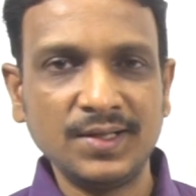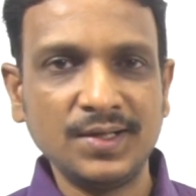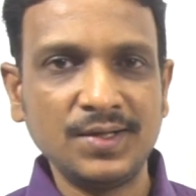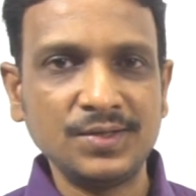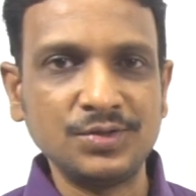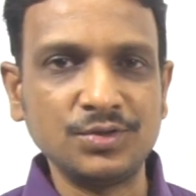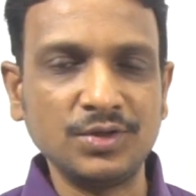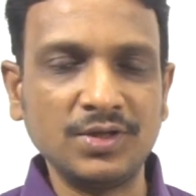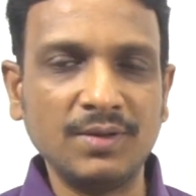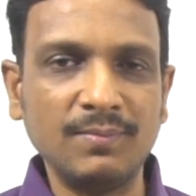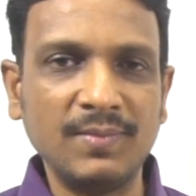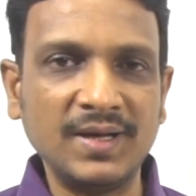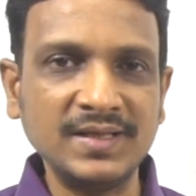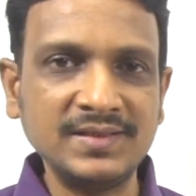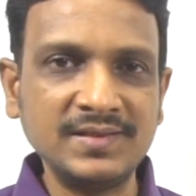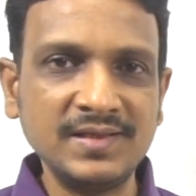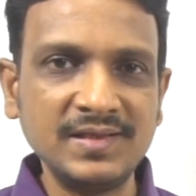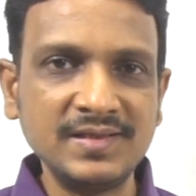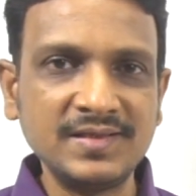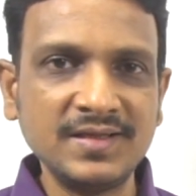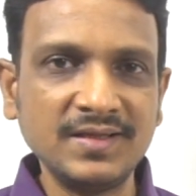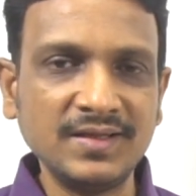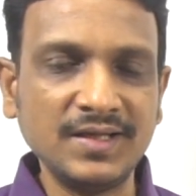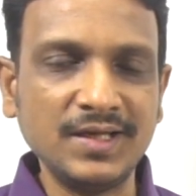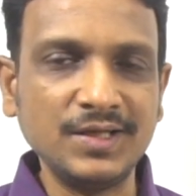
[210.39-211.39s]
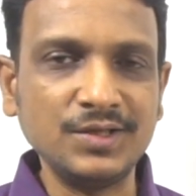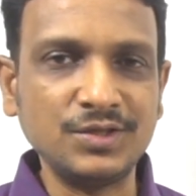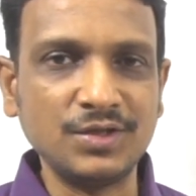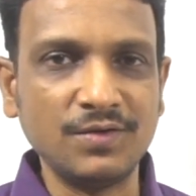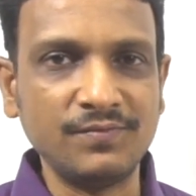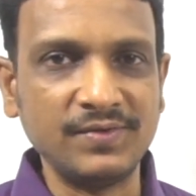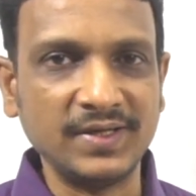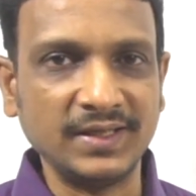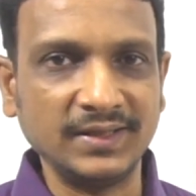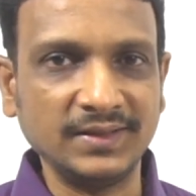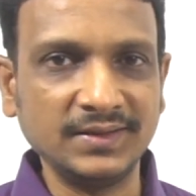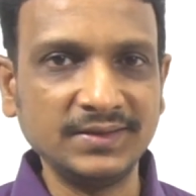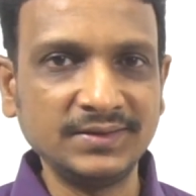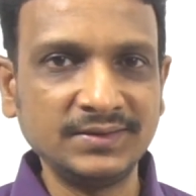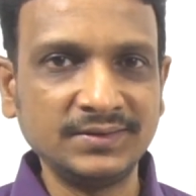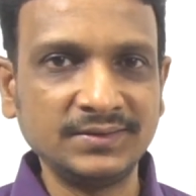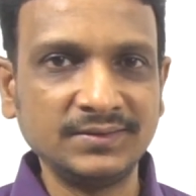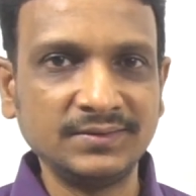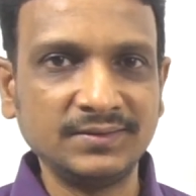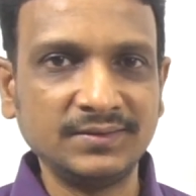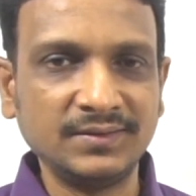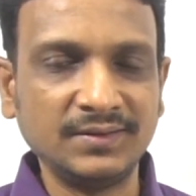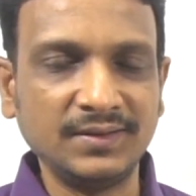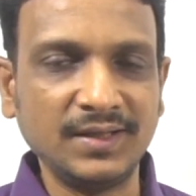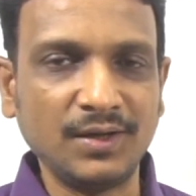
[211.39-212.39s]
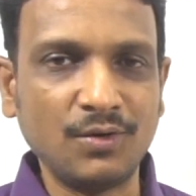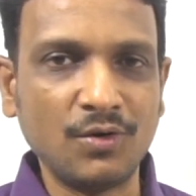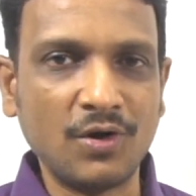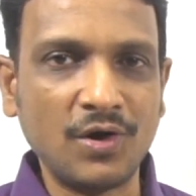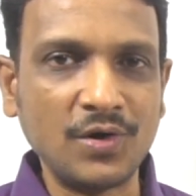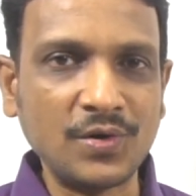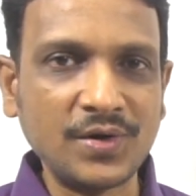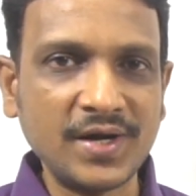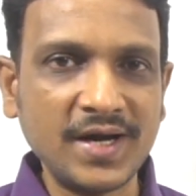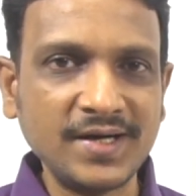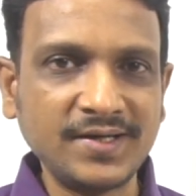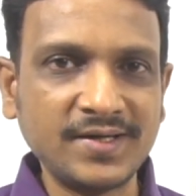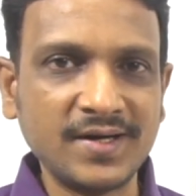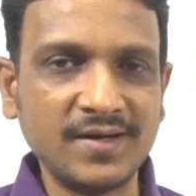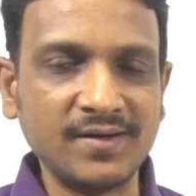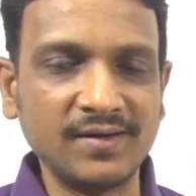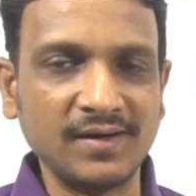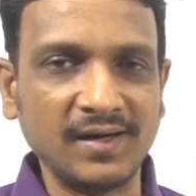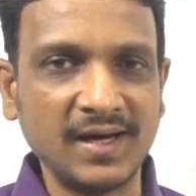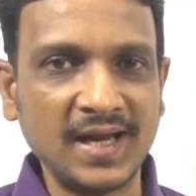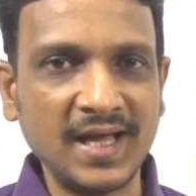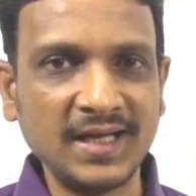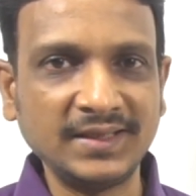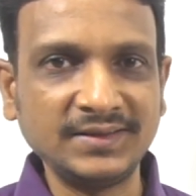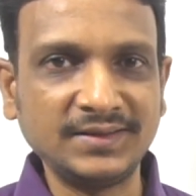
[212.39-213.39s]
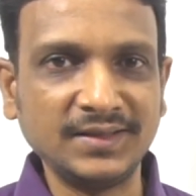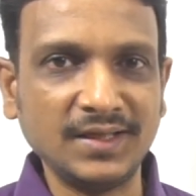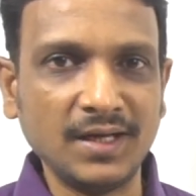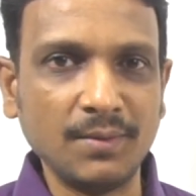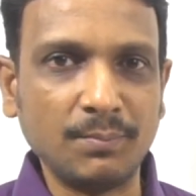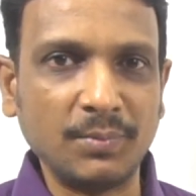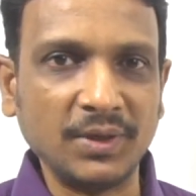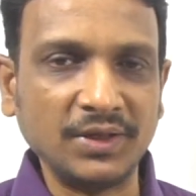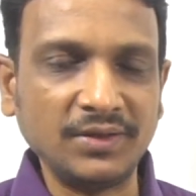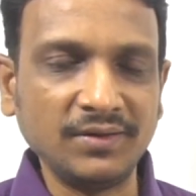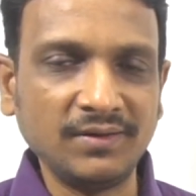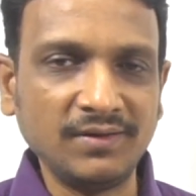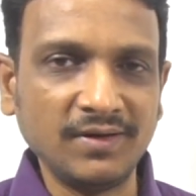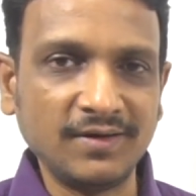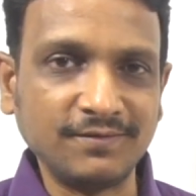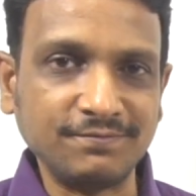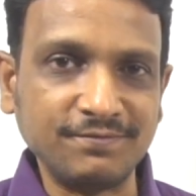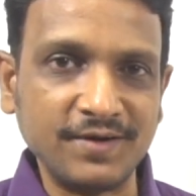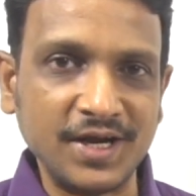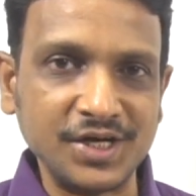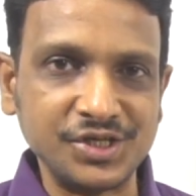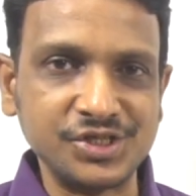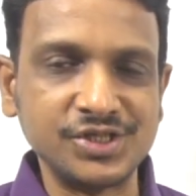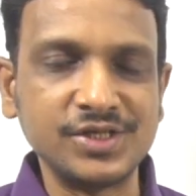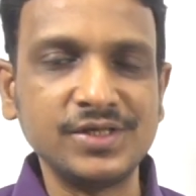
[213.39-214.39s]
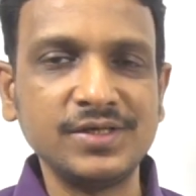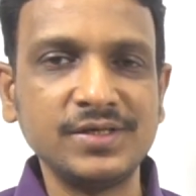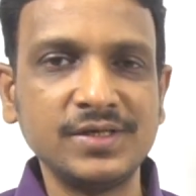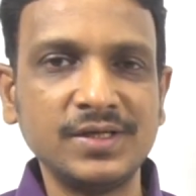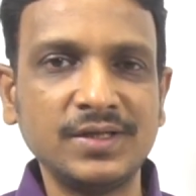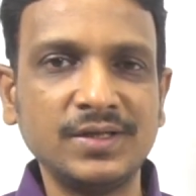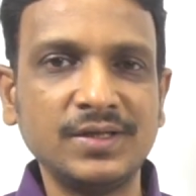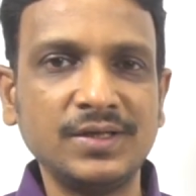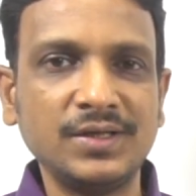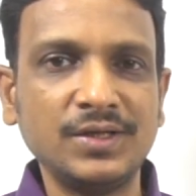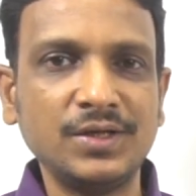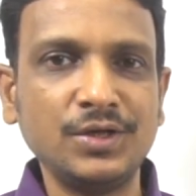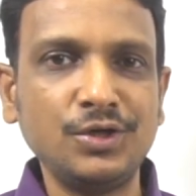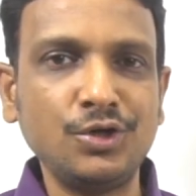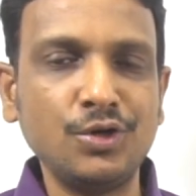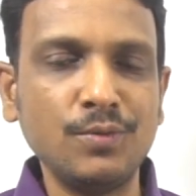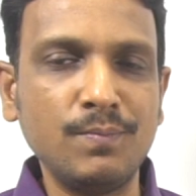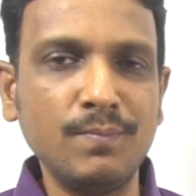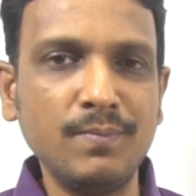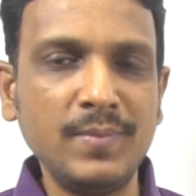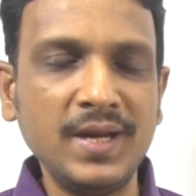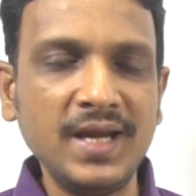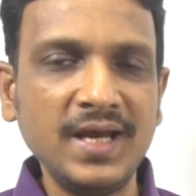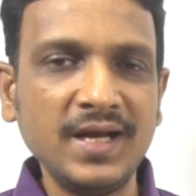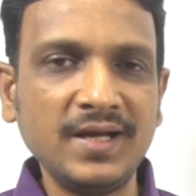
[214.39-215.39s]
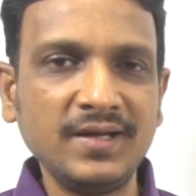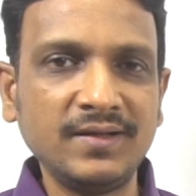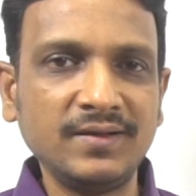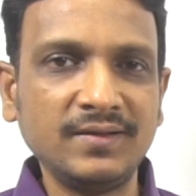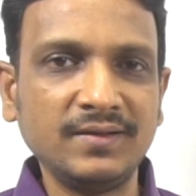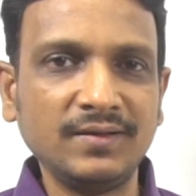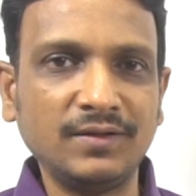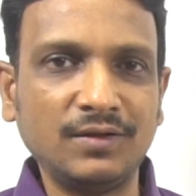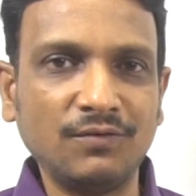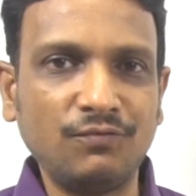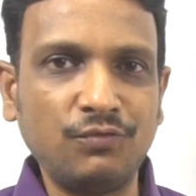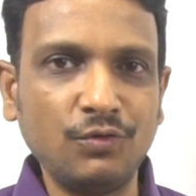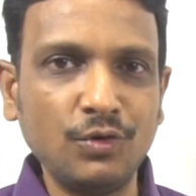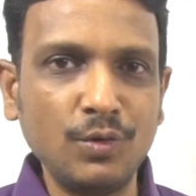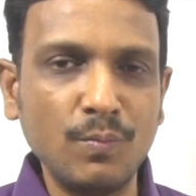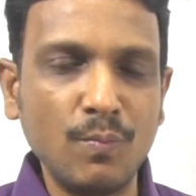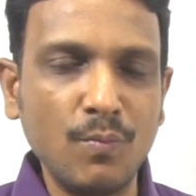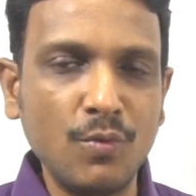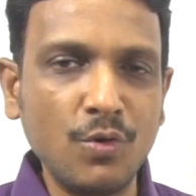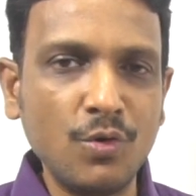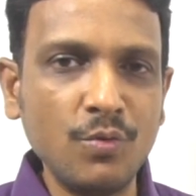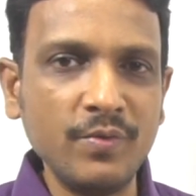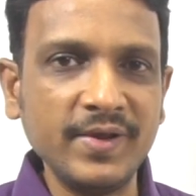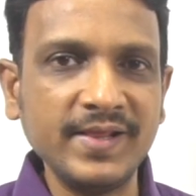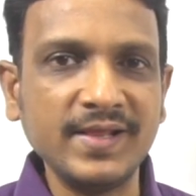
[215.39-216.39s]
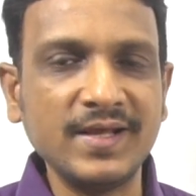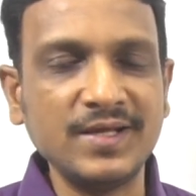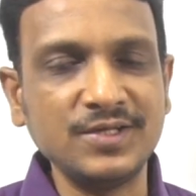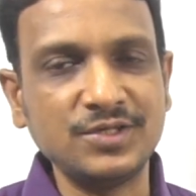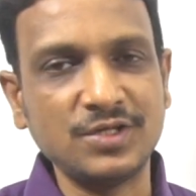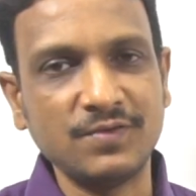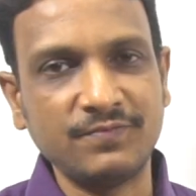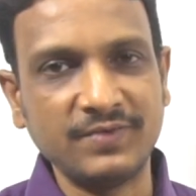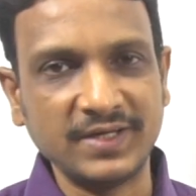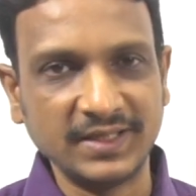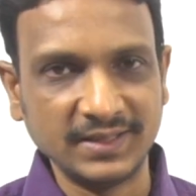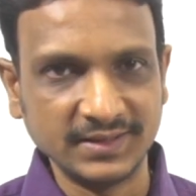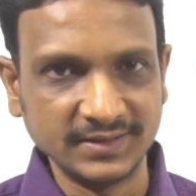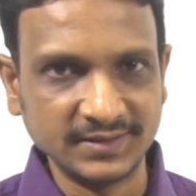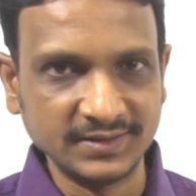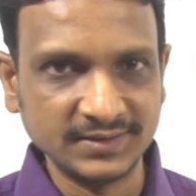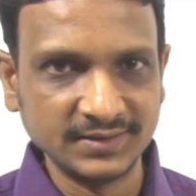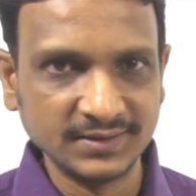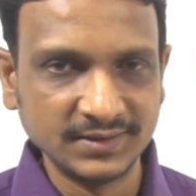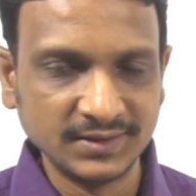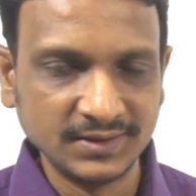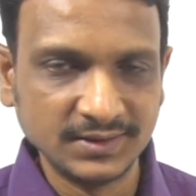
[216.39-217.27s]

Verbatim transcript: So the muscles in the esophagus, they contract and relax in a particular fashion to make the food move in the esophagus.